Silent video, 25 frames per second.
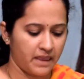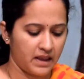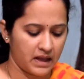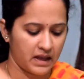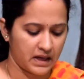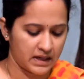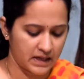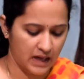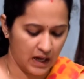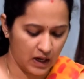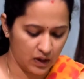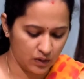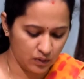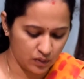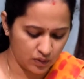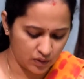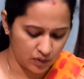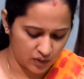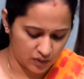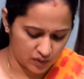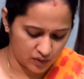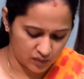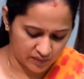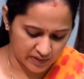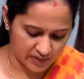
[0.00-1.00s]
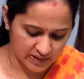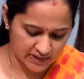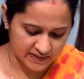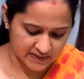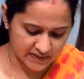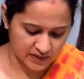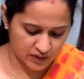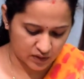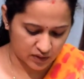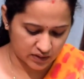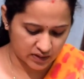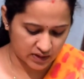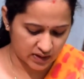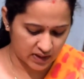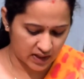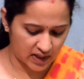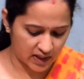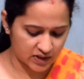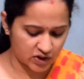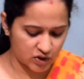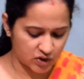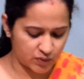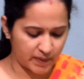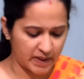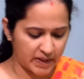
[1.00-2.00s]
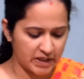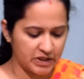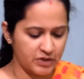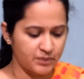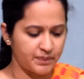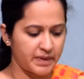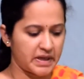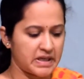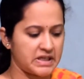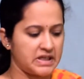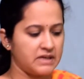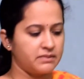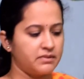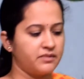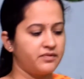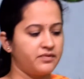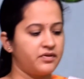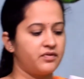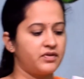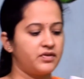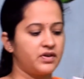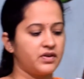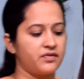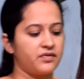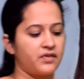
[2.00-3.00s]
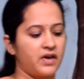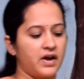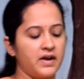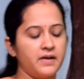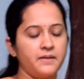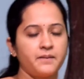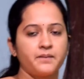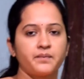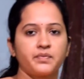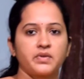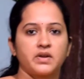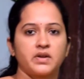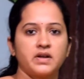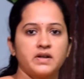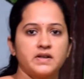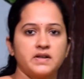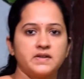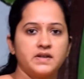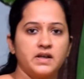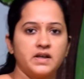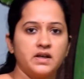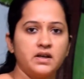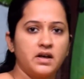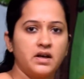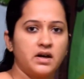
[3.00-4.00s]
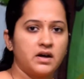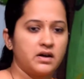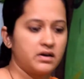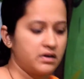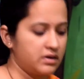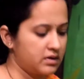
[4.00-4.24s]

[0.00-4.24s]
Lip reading: Now we'll see on the next page, page number 55. See here,